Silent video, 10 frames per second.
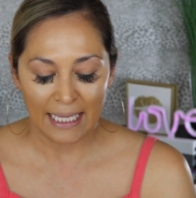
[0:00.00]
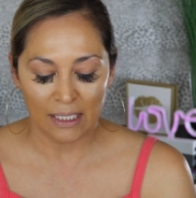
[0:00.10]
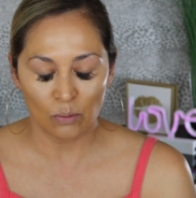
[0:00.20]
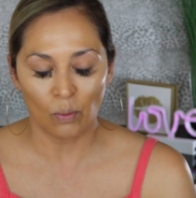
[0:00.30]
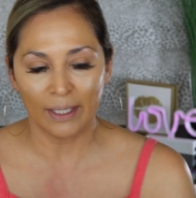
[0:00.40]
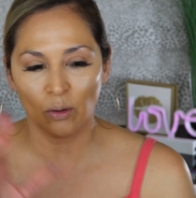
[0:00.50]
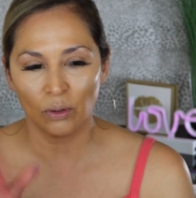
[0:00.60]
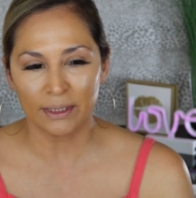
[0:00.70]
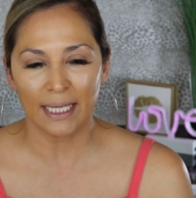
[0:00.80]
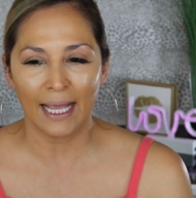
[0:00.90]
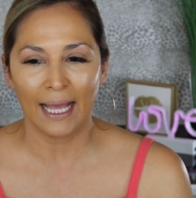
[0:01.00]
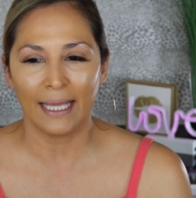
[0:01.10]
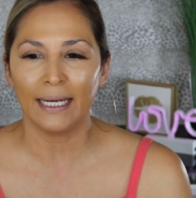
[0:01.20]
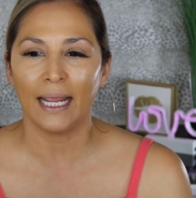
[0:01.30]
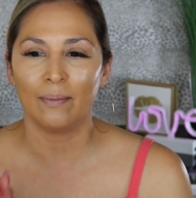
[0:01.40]
and when Ulta
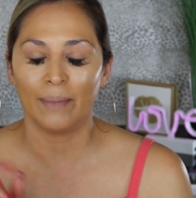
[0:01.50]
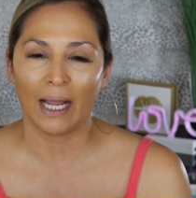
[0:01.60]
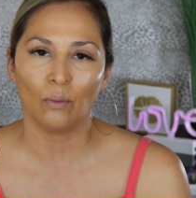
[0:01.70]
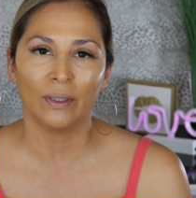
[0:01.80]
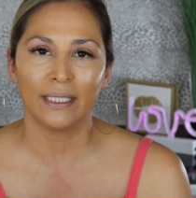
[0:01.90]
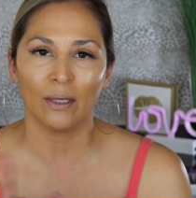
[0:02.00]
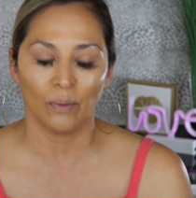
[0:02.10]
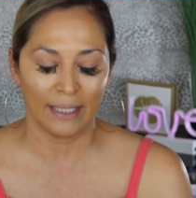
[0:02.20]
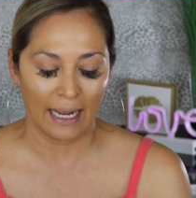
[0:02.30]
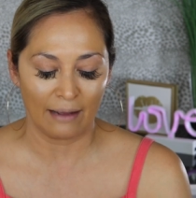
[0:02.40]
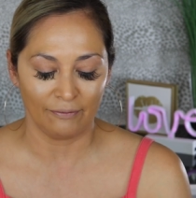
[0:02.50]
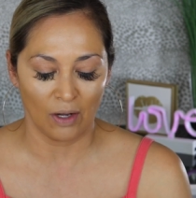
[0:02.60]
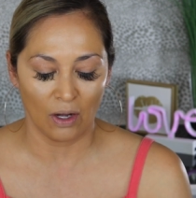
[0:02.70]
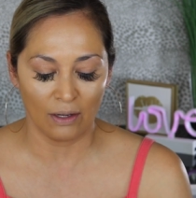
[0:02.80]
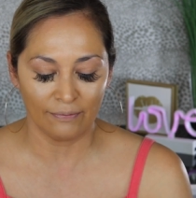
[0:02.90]
had a buy one get one half
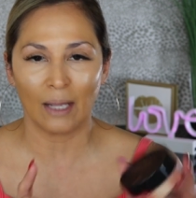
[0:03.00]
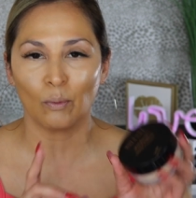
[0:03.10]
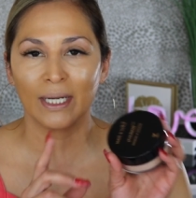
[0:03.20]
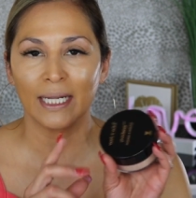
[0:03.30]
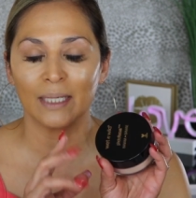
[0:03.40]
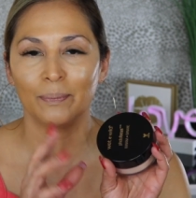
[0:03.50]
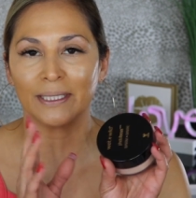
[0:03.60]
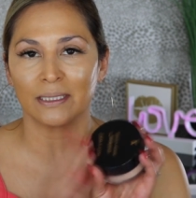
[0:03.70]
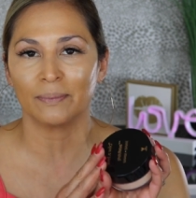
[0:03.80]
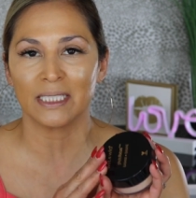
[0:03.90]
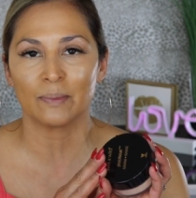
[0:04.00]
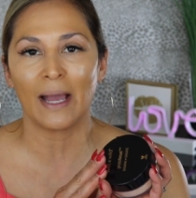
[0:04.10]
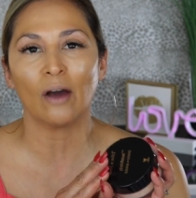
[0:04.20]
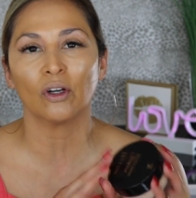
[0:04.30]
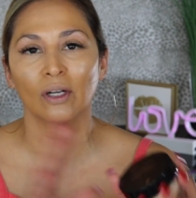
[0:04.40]
off, I went ahead and picked up this
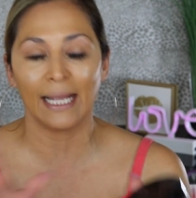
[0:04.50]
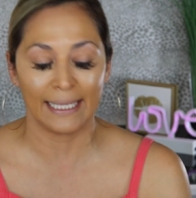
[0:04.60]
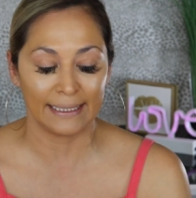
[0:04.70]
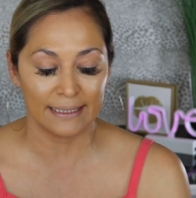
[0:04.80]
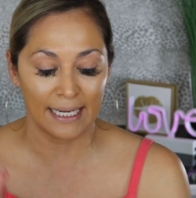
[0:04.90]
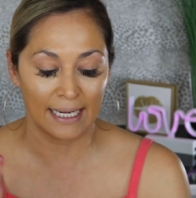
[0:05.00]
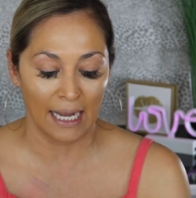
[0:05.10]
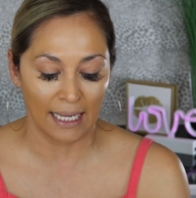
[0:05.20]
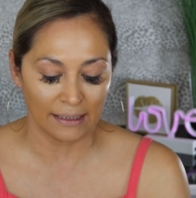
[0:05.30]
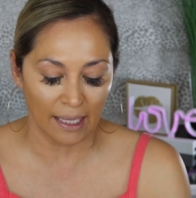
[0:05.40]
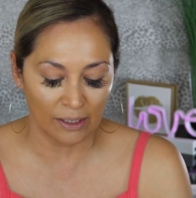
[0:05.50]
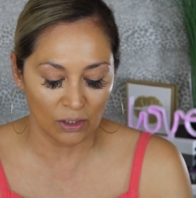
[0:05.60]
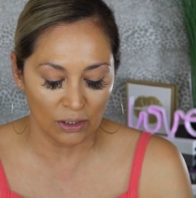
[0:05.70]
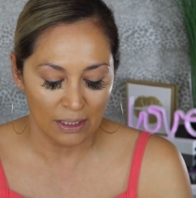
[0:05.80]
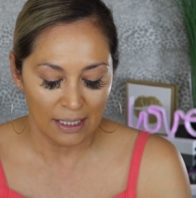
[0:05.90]
powder and a
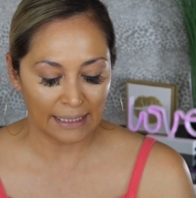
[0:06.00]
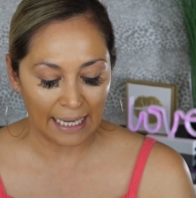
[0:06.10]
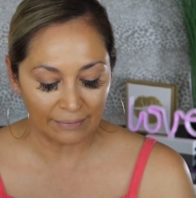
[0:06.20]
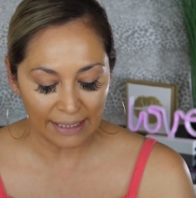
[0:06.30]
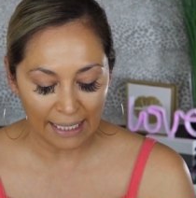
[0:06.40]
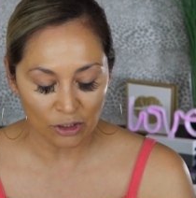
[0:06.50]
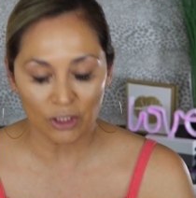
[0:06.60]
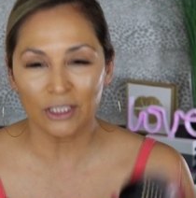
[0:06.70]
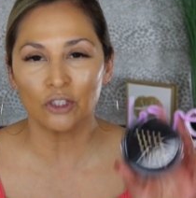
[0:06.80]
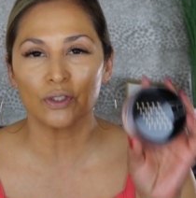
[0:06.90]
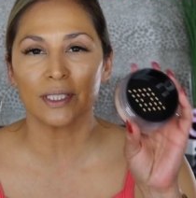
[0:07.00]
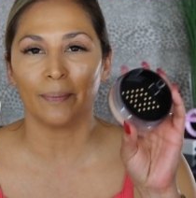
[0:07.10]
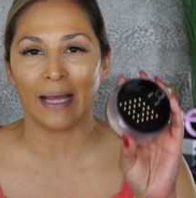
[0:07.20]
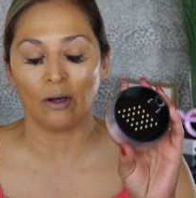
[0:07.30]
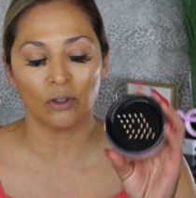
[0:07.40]
highlighter and I haven't actually used the
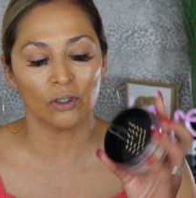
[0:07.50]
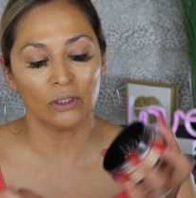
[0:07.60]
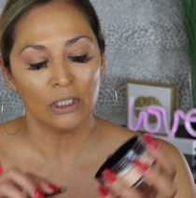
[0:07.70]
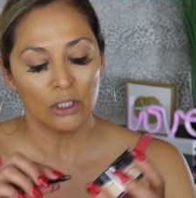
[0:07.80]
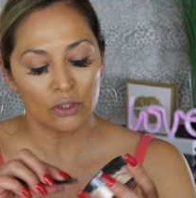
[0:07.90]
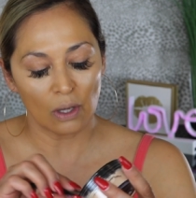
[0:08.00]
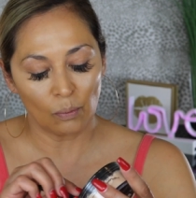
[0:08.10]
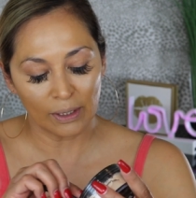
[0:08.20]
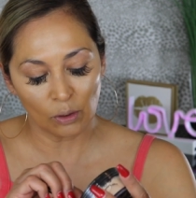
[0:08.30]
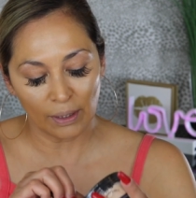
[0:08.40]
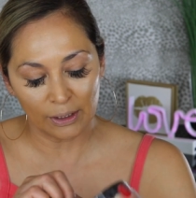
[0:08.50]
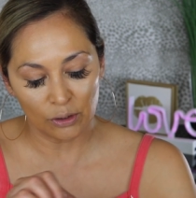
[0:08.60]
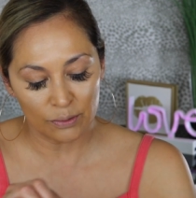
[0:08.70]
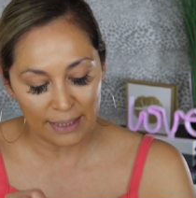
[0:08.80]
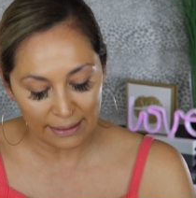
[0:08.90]
powder so I want to go ahead and
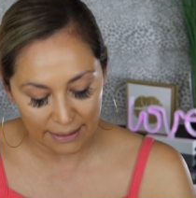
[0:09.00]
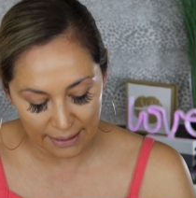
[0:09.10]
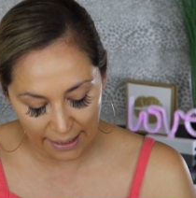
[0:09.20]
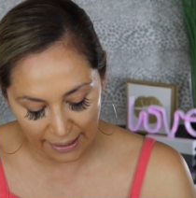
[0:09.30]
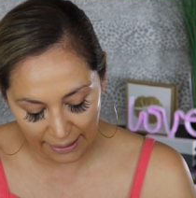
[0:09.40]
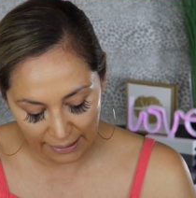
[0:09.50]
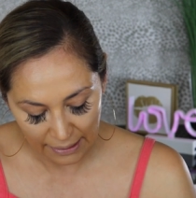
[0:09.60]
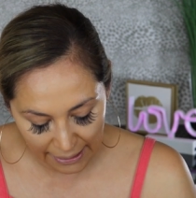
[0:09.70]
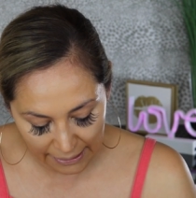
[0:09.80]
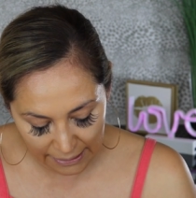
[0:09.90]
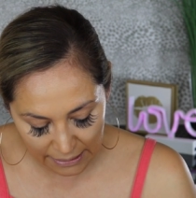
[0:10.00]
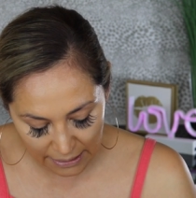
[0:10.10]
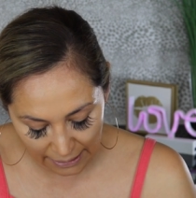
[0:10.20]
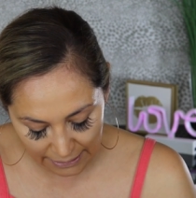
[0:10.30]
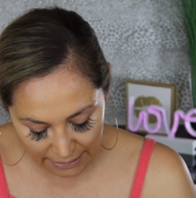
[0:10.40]
use that today and
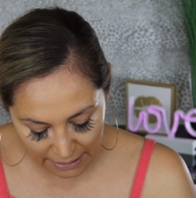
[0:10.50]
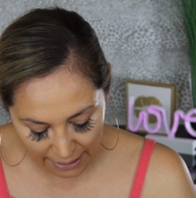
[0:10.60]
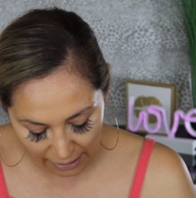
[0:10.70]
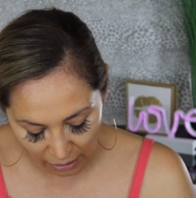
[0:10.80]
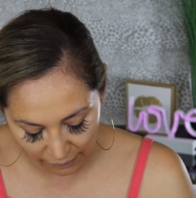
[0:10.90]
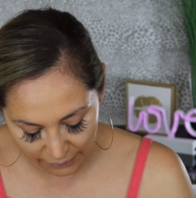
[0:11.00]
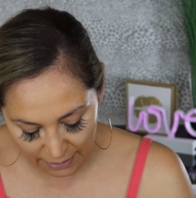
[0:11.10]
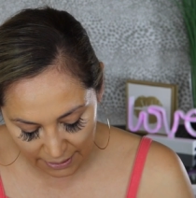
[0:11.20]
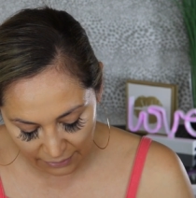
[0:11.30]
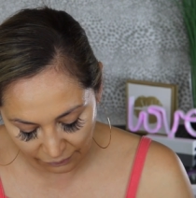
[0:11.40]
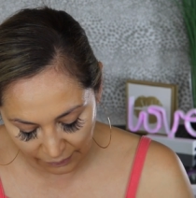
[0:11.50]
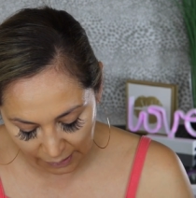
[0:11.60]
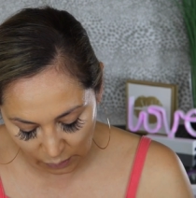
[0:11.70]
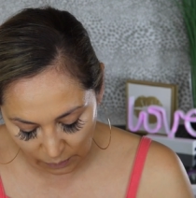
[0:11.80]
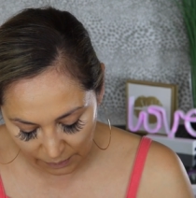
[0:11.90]
I need to take off this
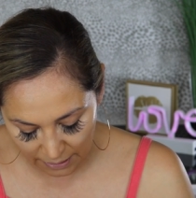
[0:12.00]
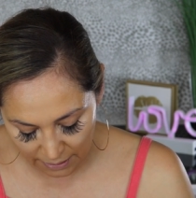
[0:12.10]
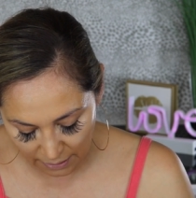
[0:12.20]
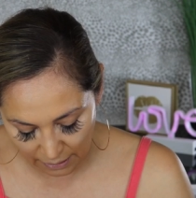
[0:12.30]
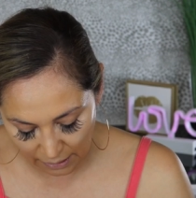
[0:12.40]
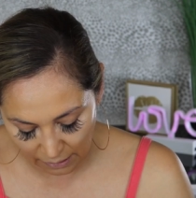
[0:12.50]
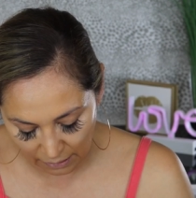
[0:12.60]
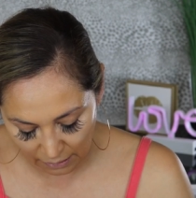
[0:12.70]
film that's in here.